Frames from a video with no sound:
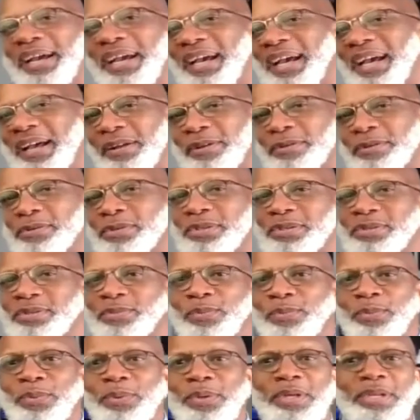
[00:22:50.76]
to buy a
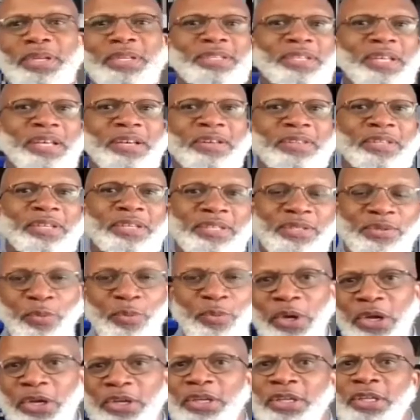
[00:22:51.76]
house. What is all this?
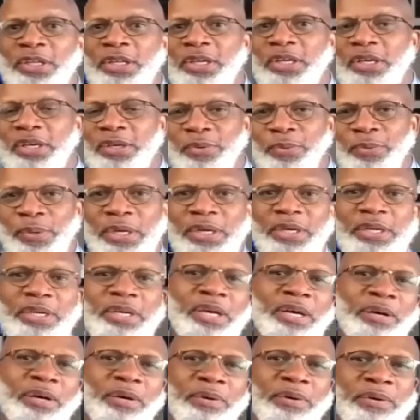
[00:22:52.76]
Where to look? Where to
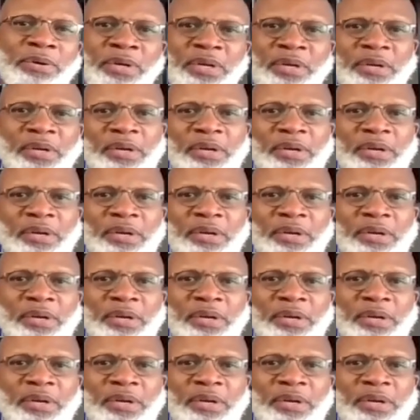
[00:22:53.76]
go?